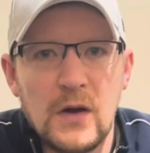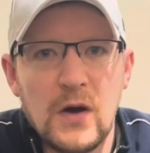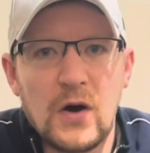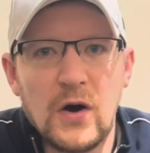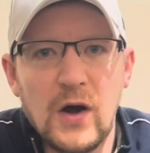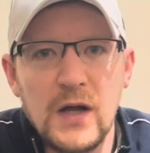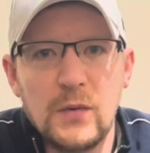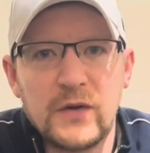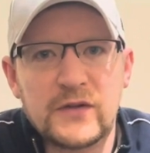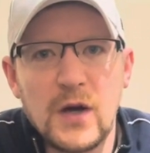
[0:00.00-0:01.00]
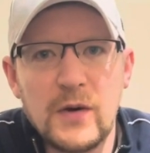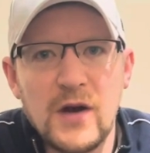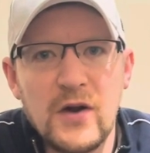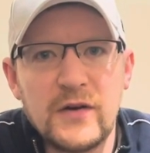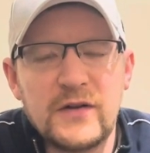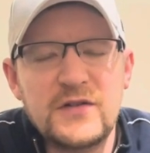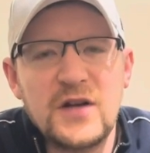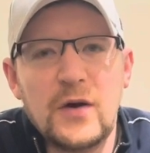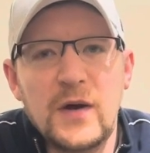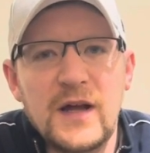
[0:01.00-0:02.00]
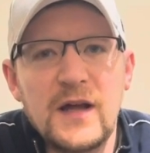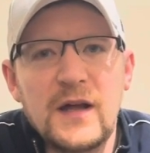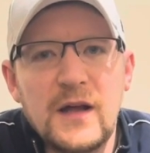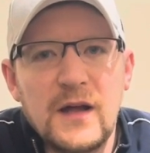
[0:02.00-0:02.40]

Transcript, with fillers: Alright, what's going on? Joe here,